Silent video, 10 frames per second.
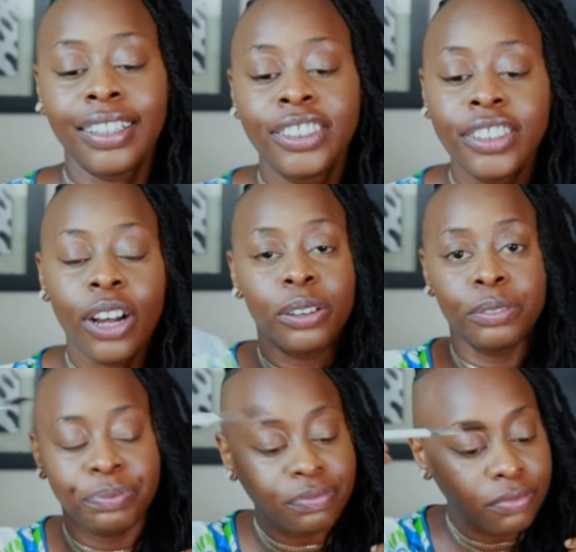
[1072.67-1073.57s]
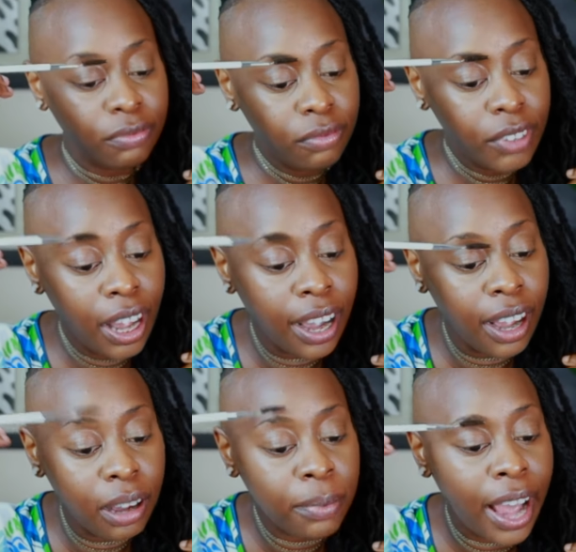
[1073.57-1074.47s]
so,
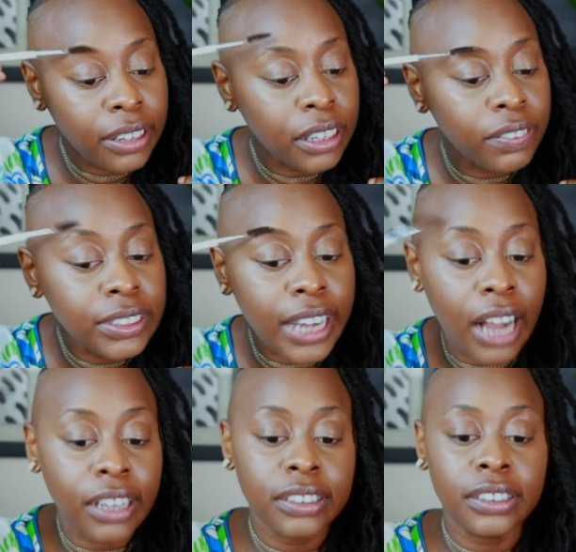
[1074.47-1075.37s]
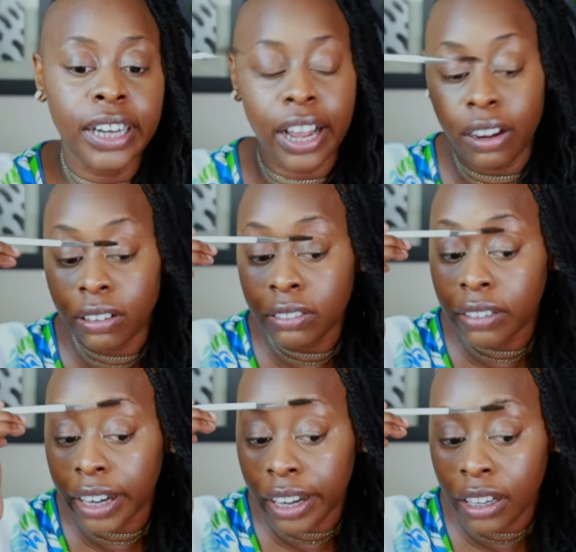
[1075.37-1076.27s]
um, I live in Dallas now,
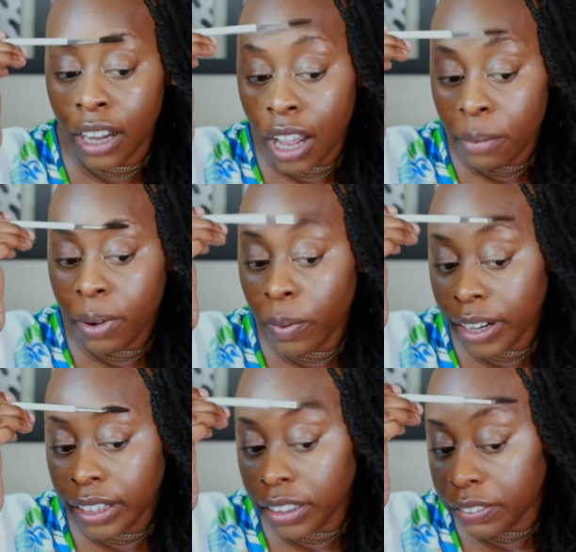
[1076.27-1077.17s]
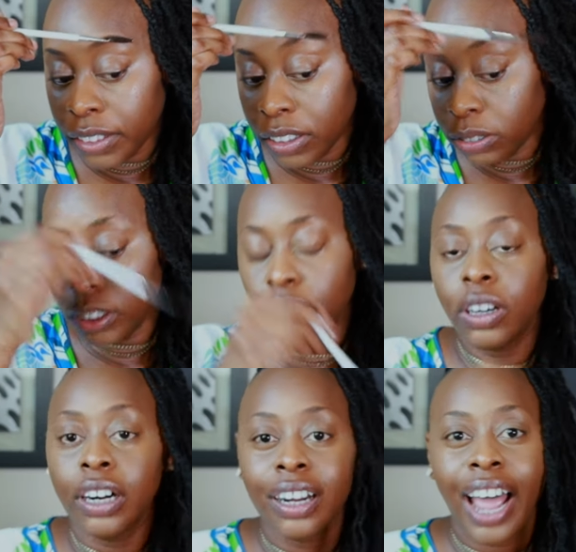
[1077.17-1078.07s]
right? But when I lived in New
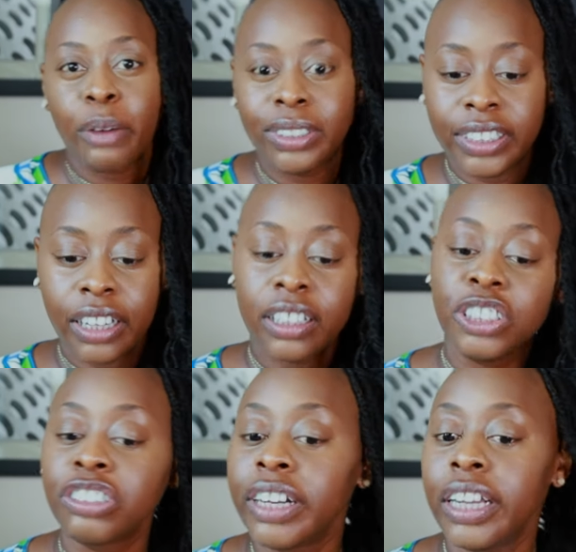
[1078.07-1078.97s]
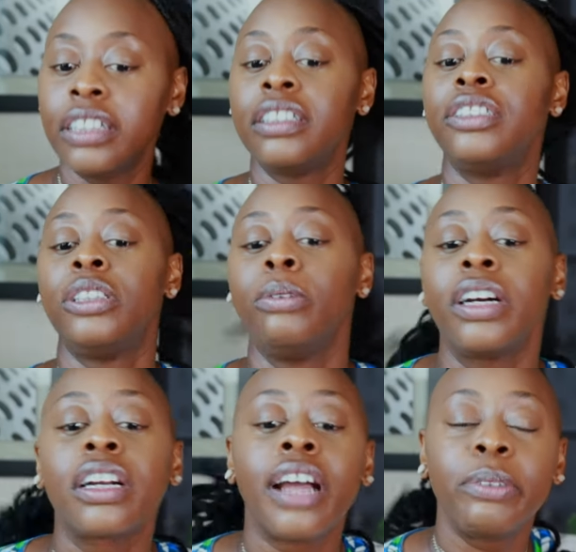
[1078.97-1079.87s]
York, I would take the train to
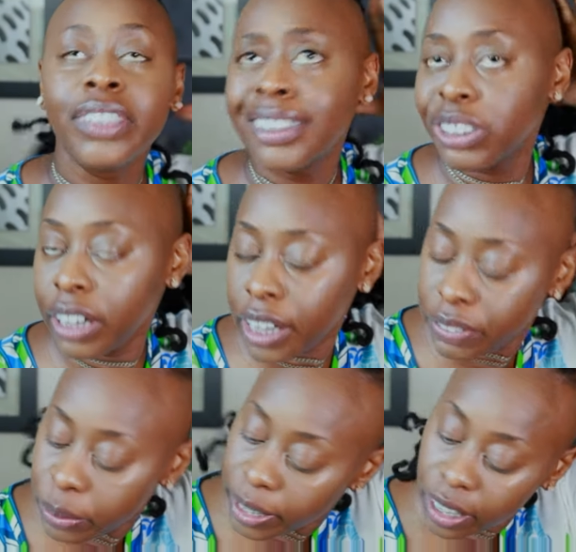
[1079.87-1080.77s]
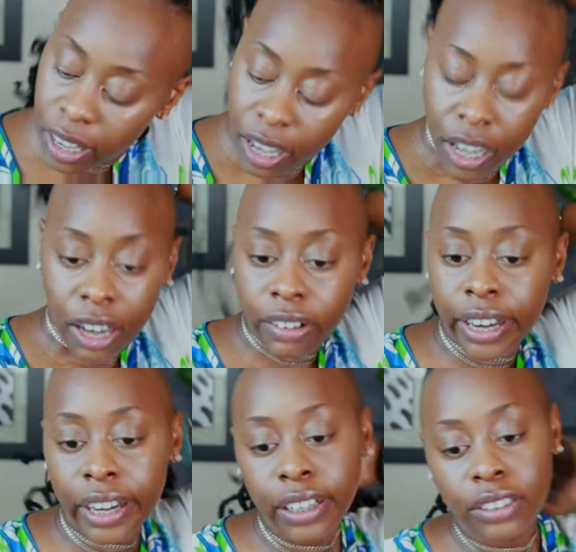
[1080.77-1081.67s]
work. I would take the train everywhere
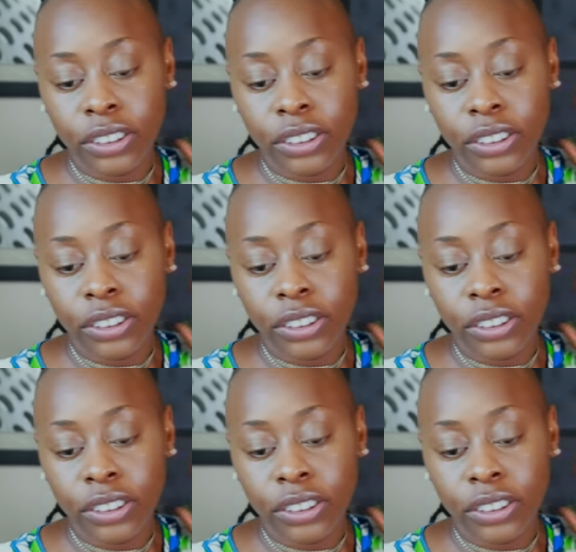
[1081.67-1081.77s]
right?